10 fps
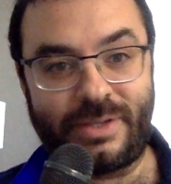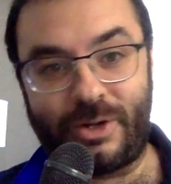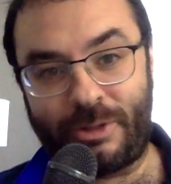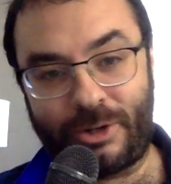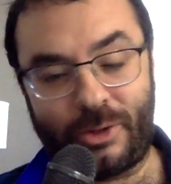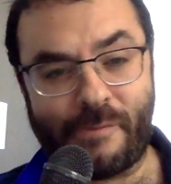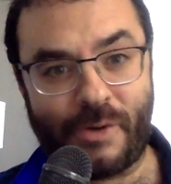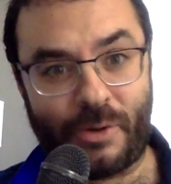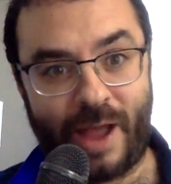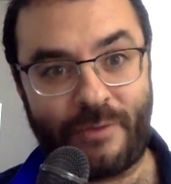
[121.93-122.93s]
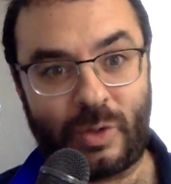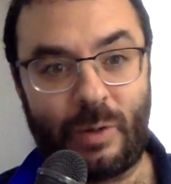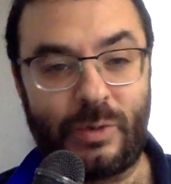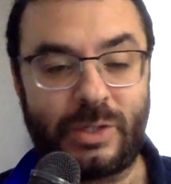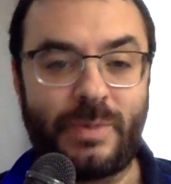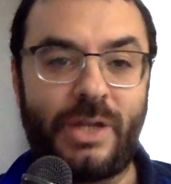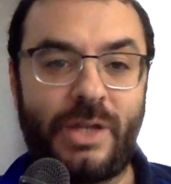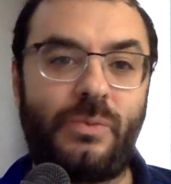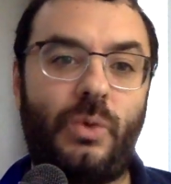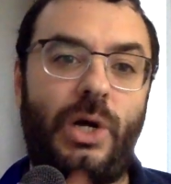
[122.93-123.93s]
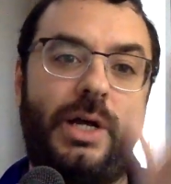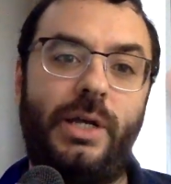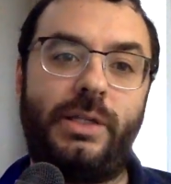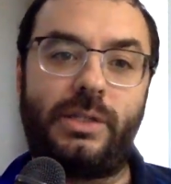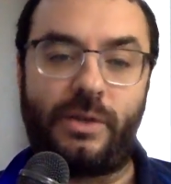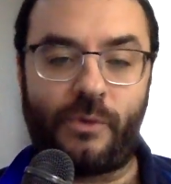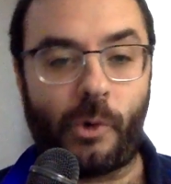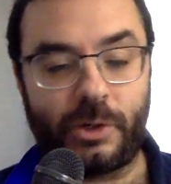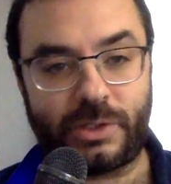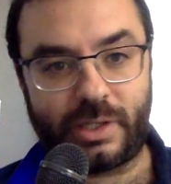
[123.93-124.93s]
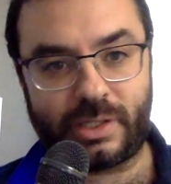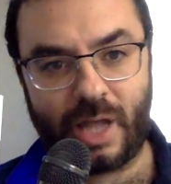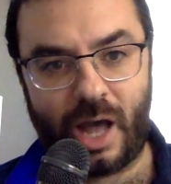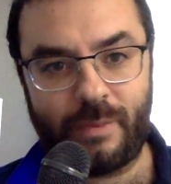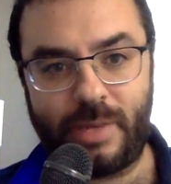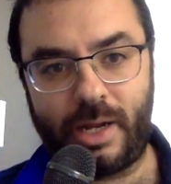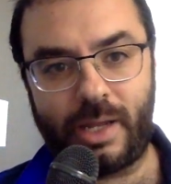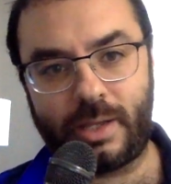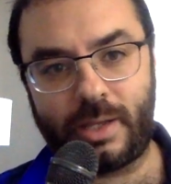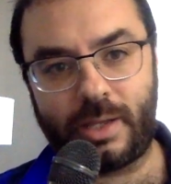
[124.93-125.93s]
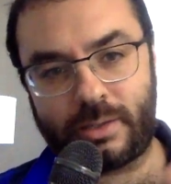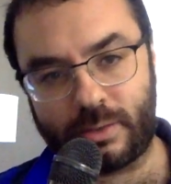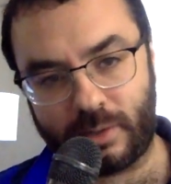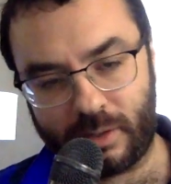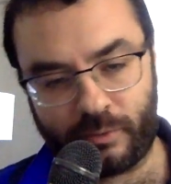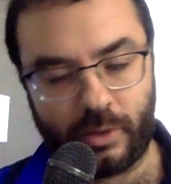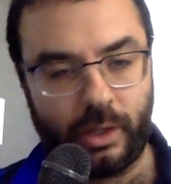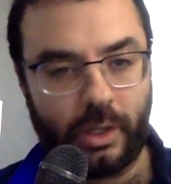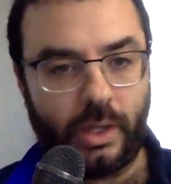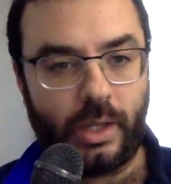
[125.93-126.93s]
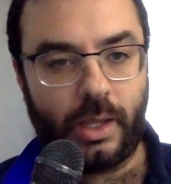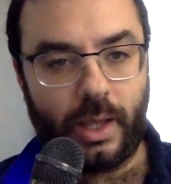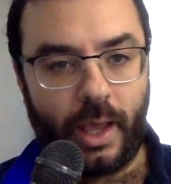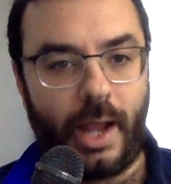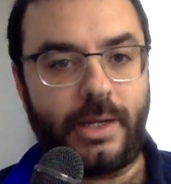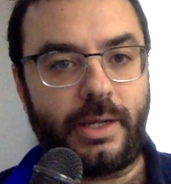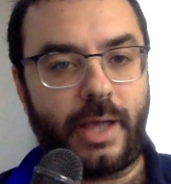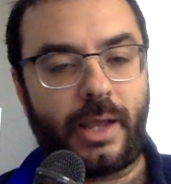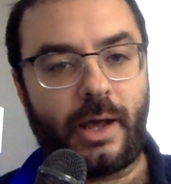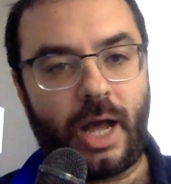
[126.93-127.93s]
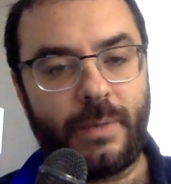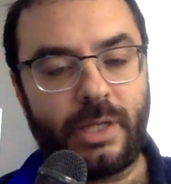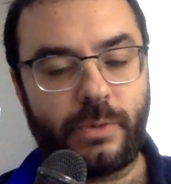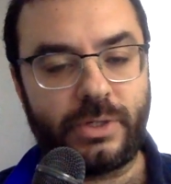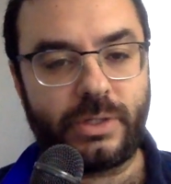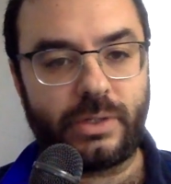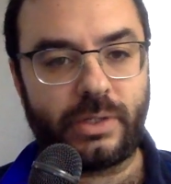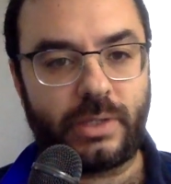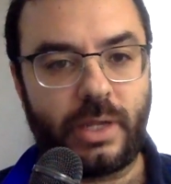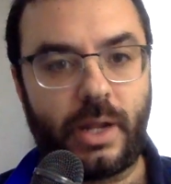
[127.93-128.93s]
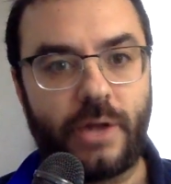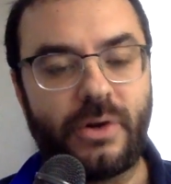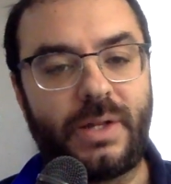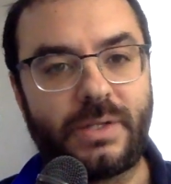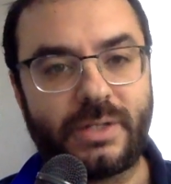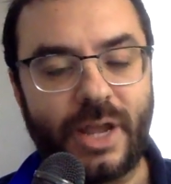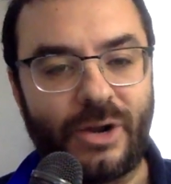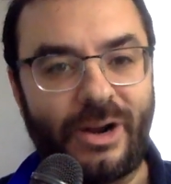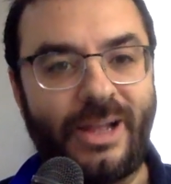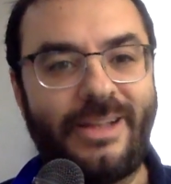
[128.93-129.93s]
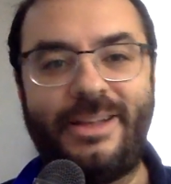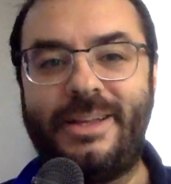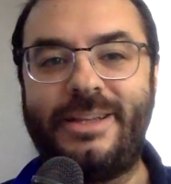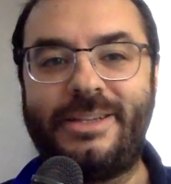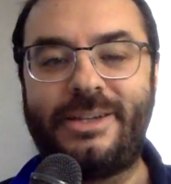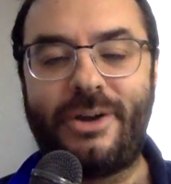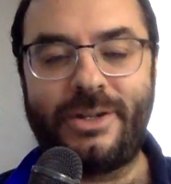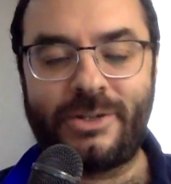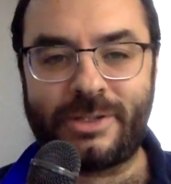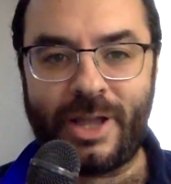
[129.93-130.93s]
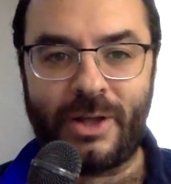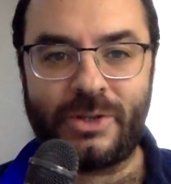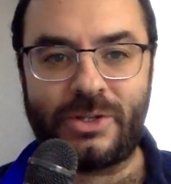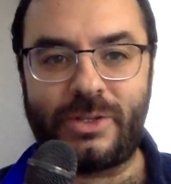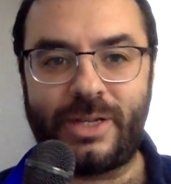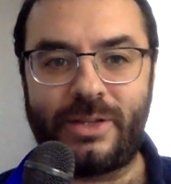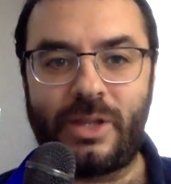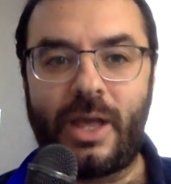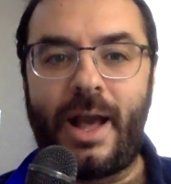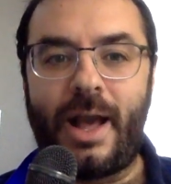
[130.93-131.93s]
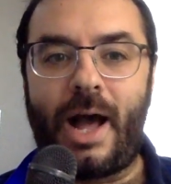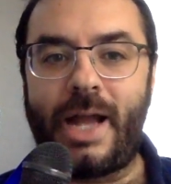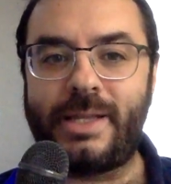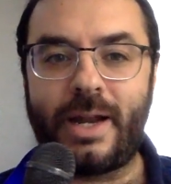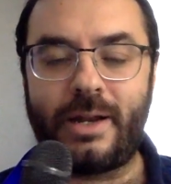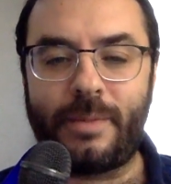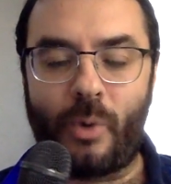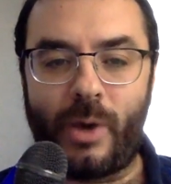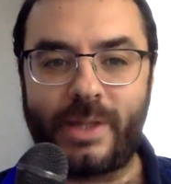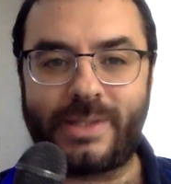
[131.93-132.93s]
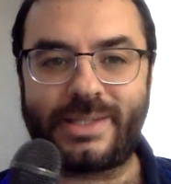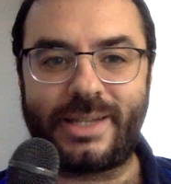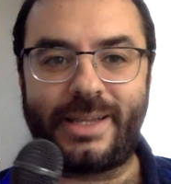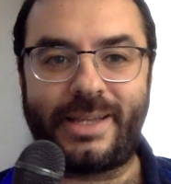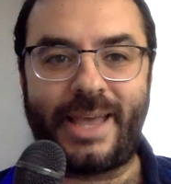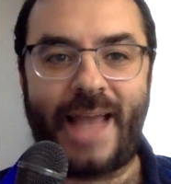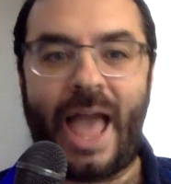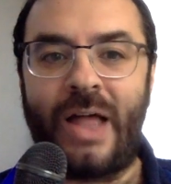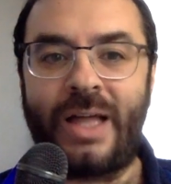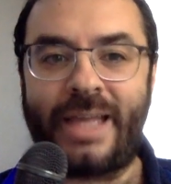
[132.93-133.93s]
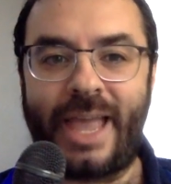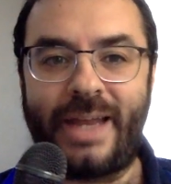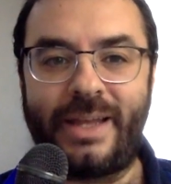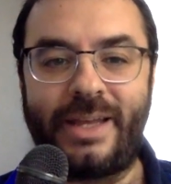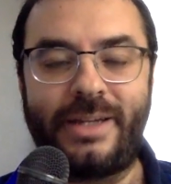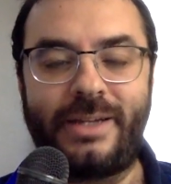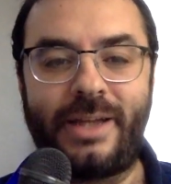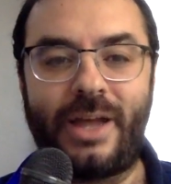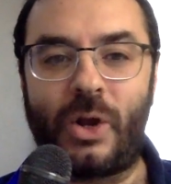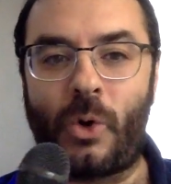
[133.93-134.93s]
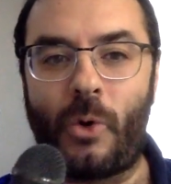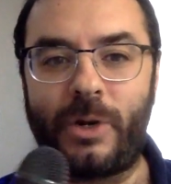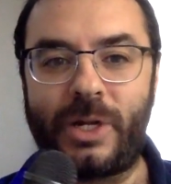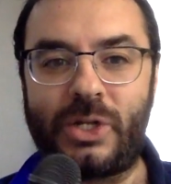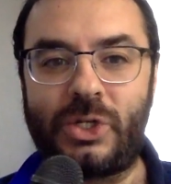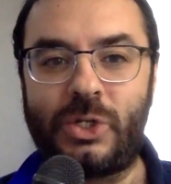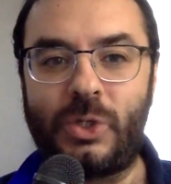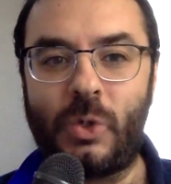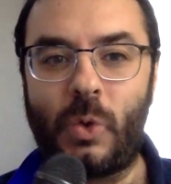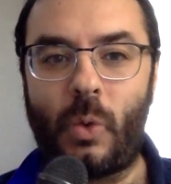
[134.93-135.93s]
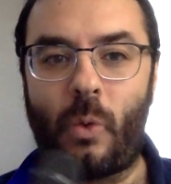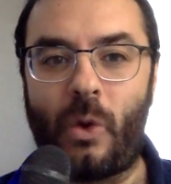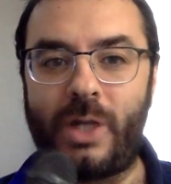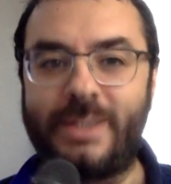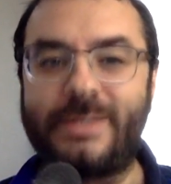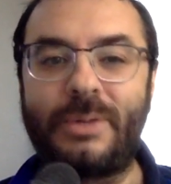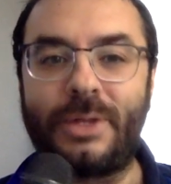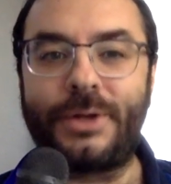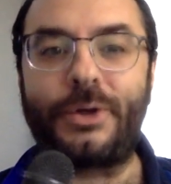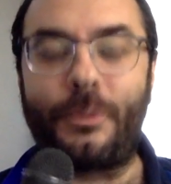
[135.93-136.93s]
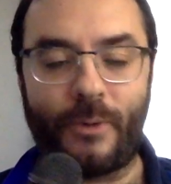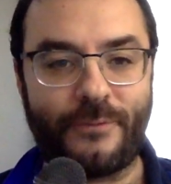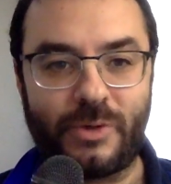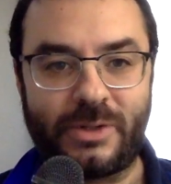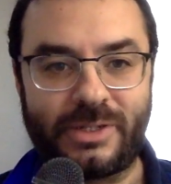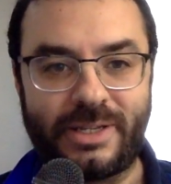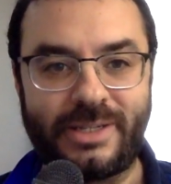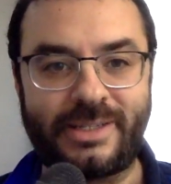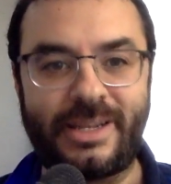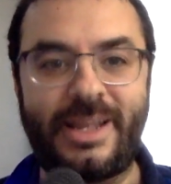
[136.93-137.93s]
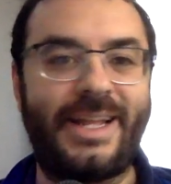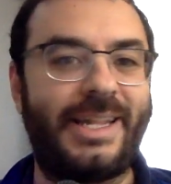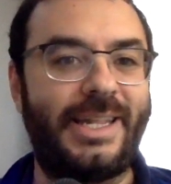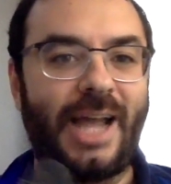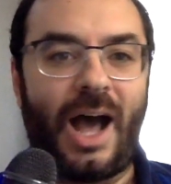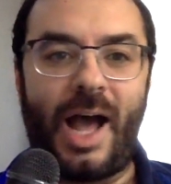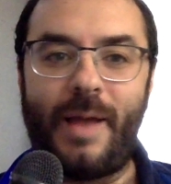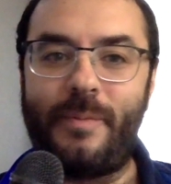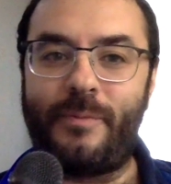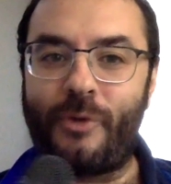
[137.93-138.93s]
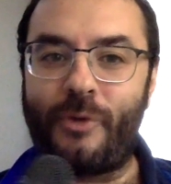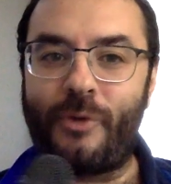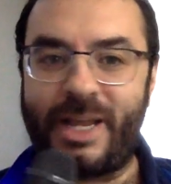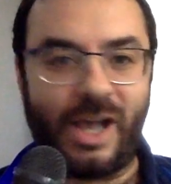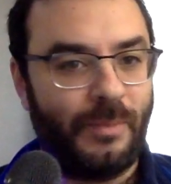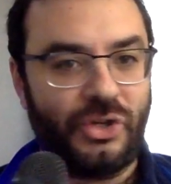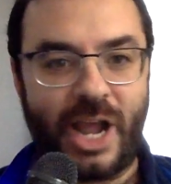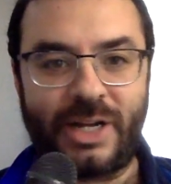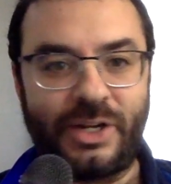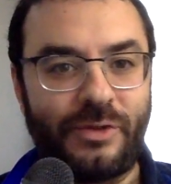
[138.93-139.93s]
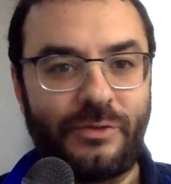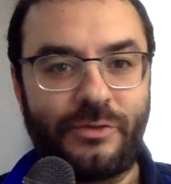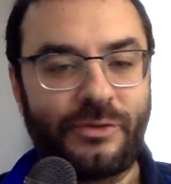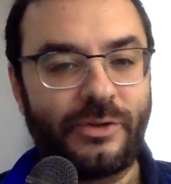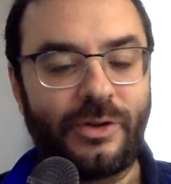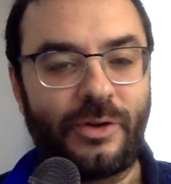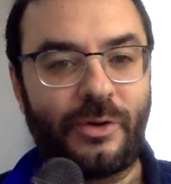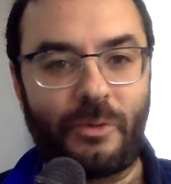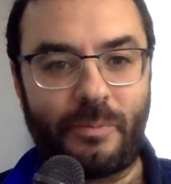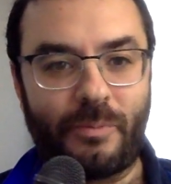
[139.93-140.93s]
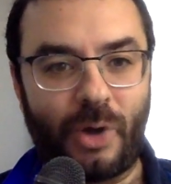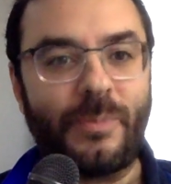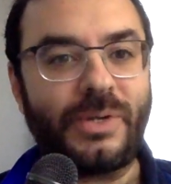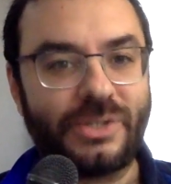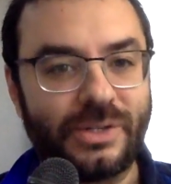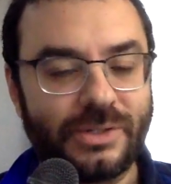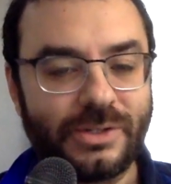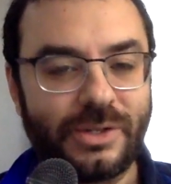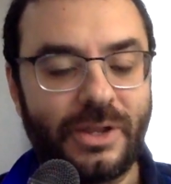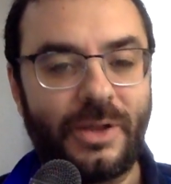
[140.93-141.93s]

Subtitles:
in their little infographic. What was mentioned was, of course, the Assad meeting, the history of anti-gay comments when she was a teenager, etc. So it just tells you that identity points get allocated according to one's political preferences, not for any objective purposes.